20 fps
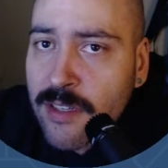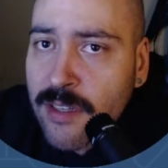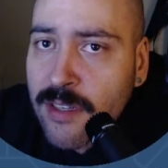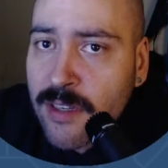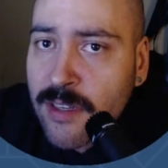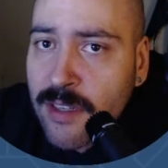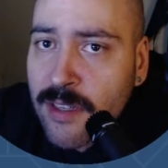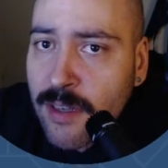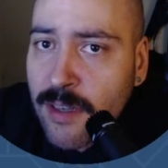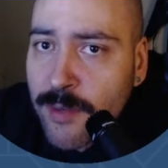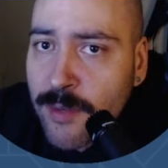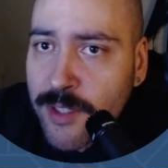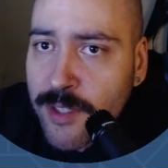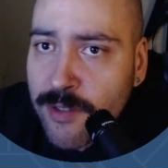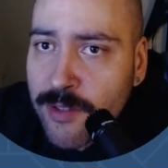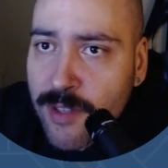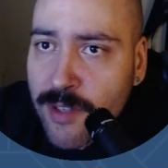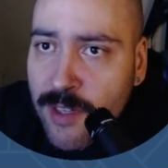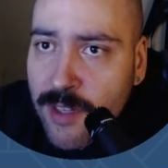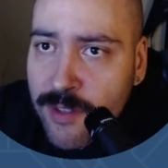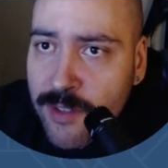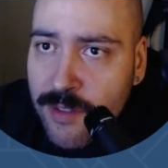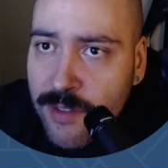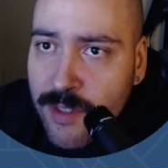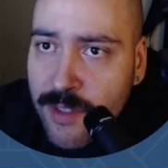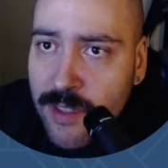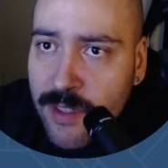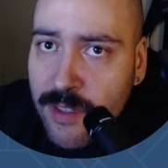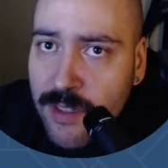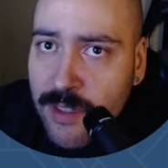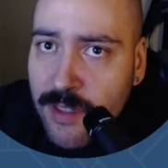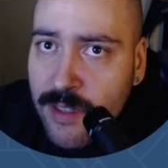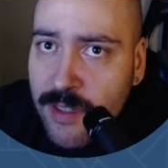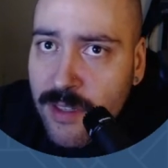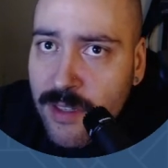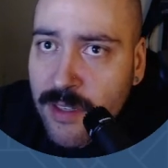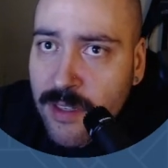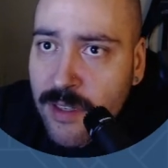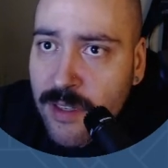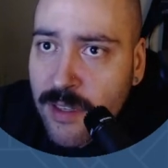I'm going to do it under the
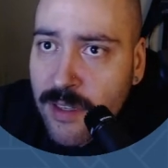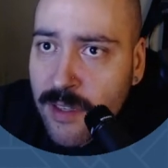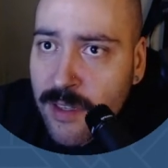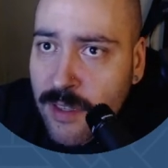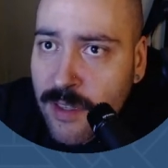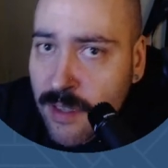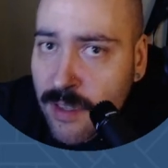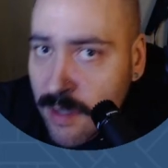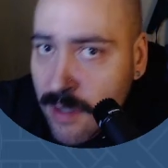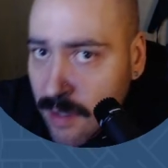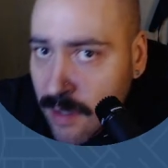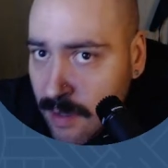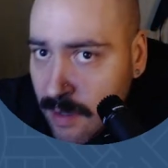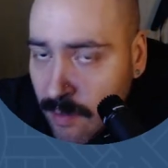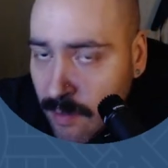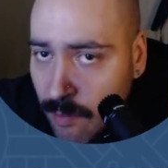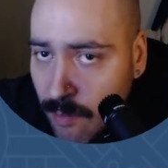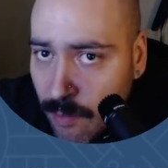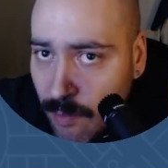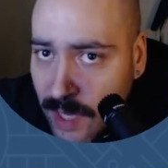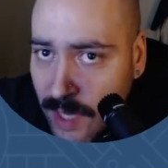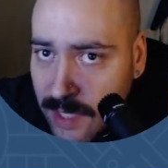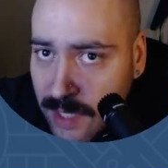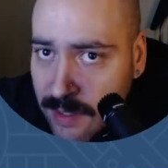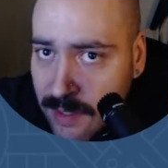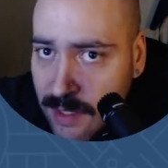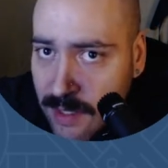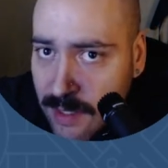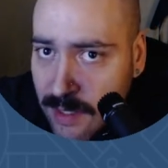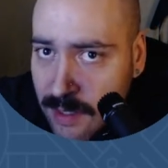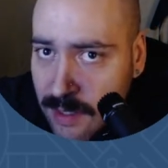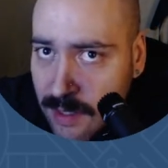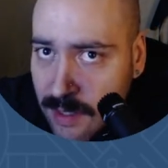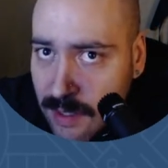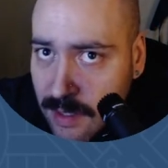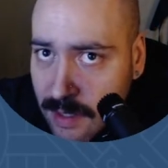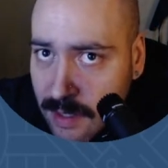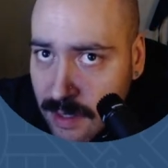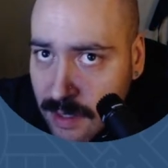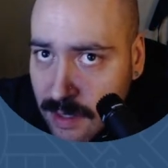metadata
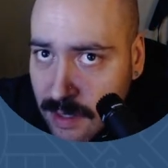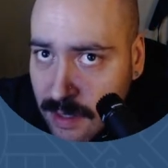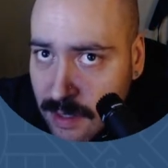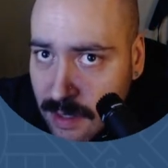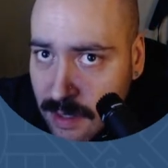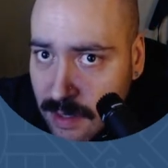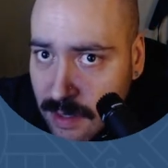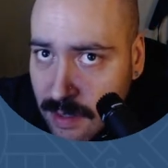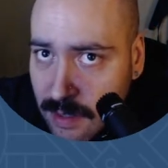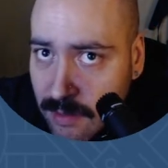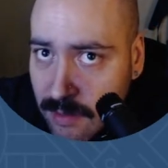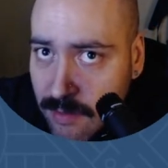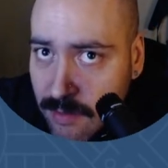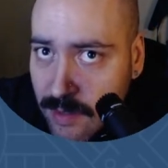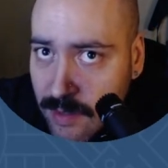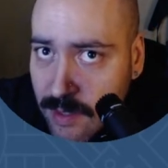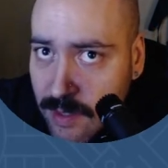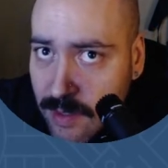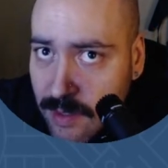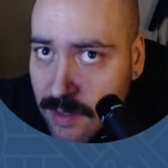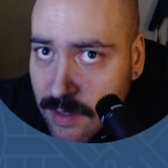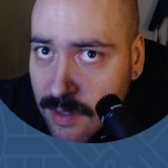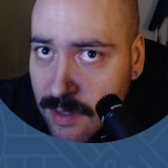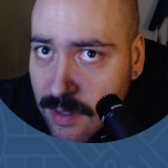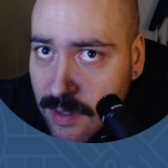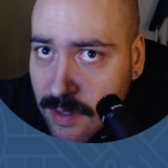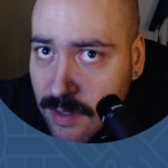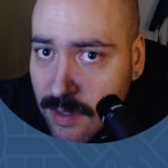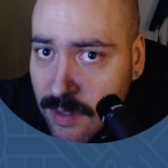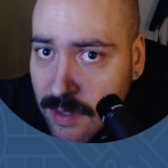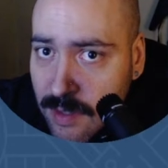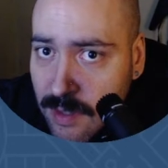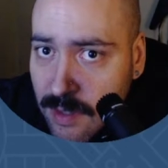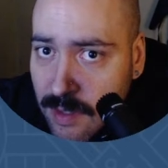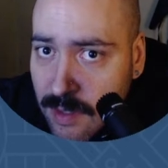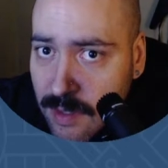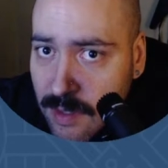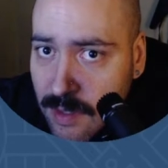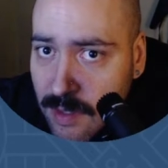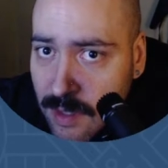field
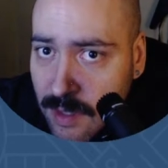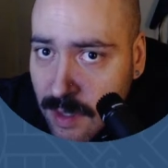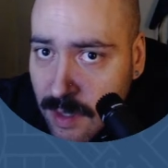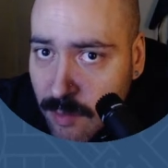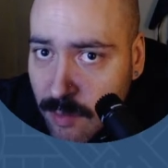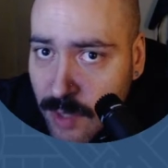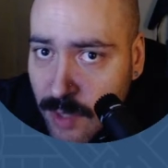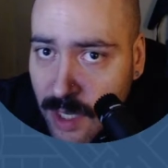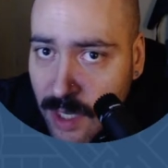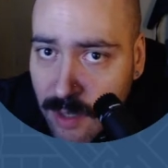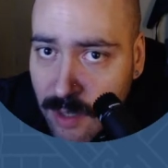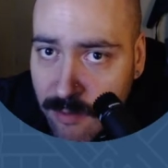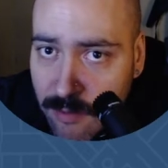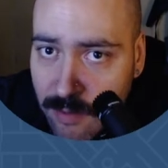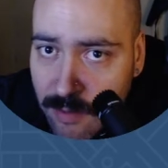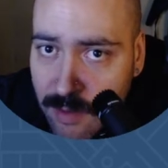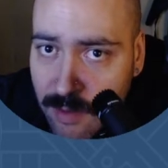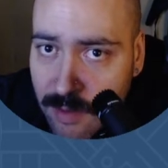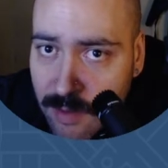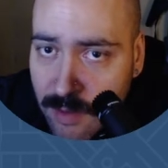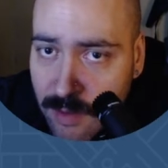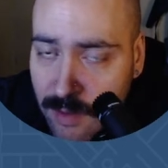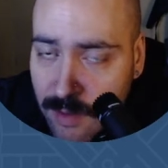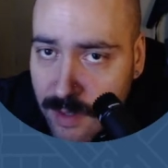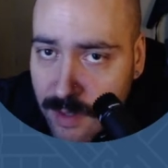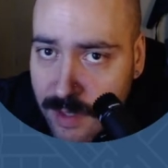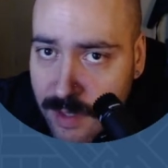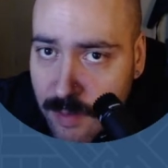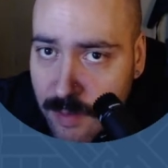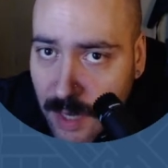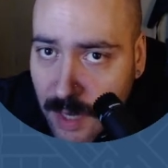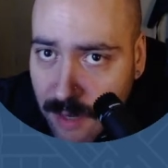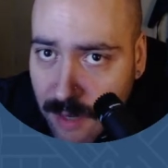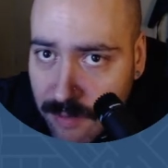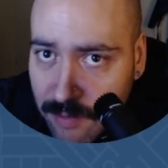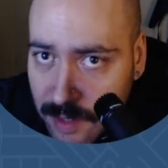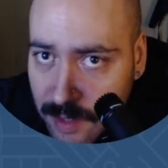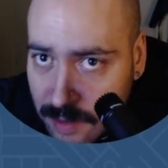above the spec field.